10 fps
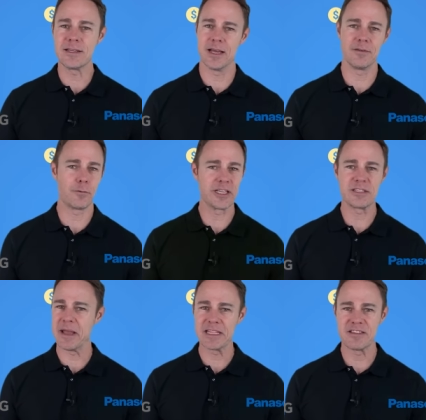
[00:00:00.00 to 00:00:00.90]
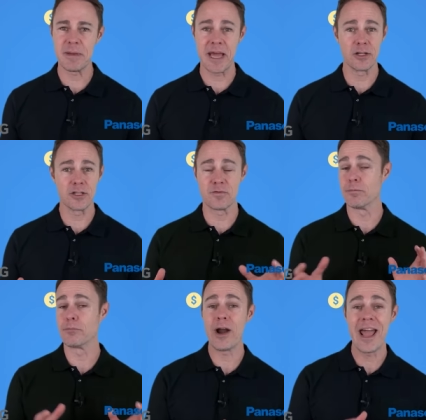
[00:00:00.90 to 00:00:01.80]
to hunt for expensive panels from
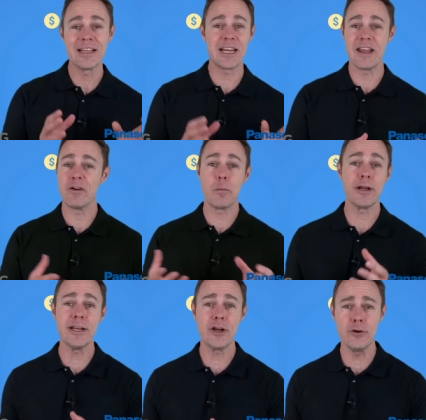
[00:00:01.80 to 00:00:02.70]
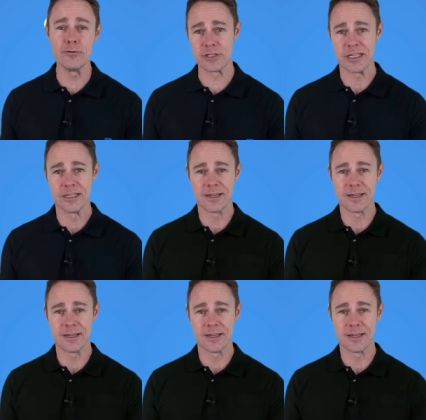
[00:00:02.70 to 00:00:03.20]
brands that everybody knows,